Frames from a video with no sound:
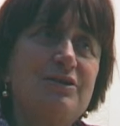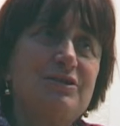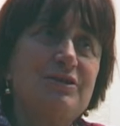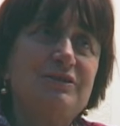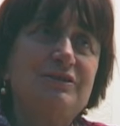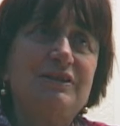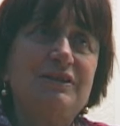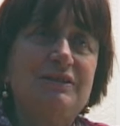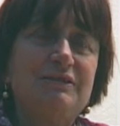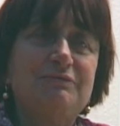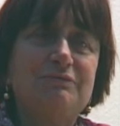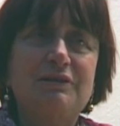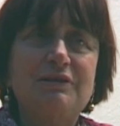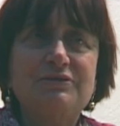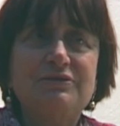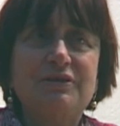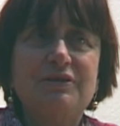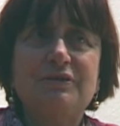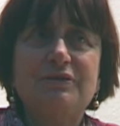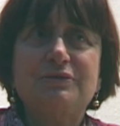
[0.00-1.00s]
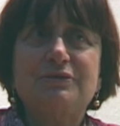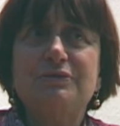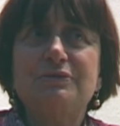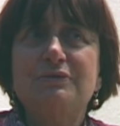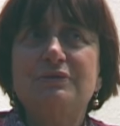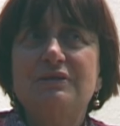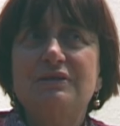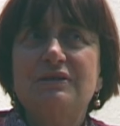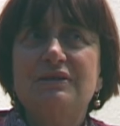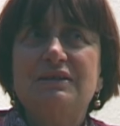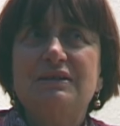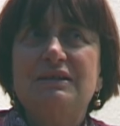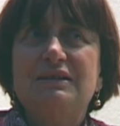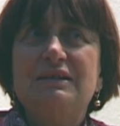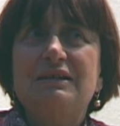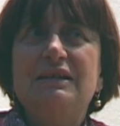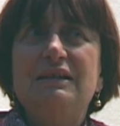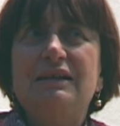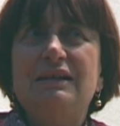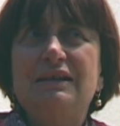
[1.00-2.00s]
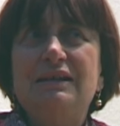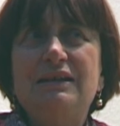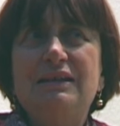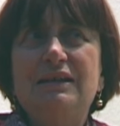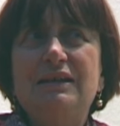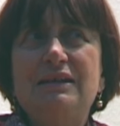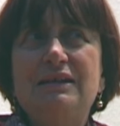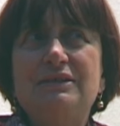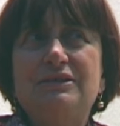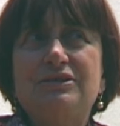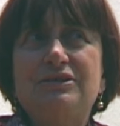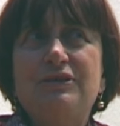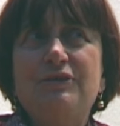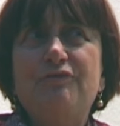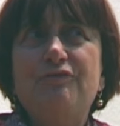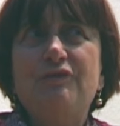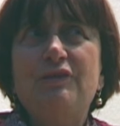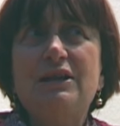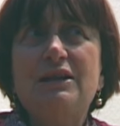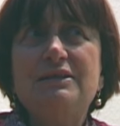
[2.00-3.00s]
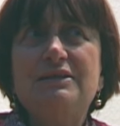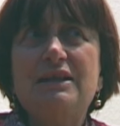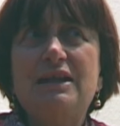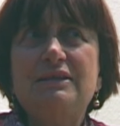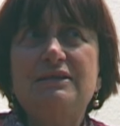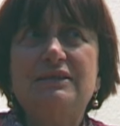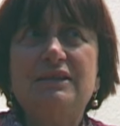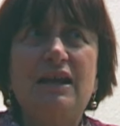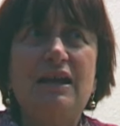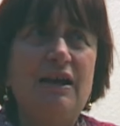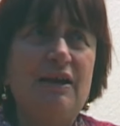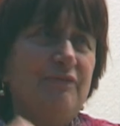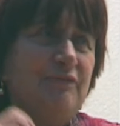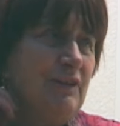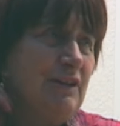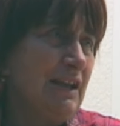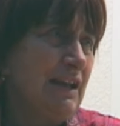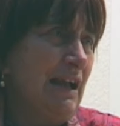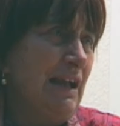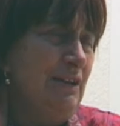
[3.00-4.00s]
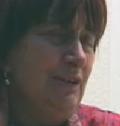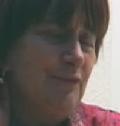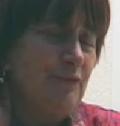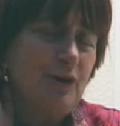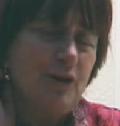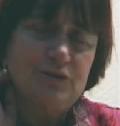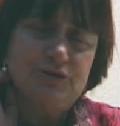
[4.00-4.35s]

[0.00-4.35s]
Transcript: other day want her to, she feels that they have a kind of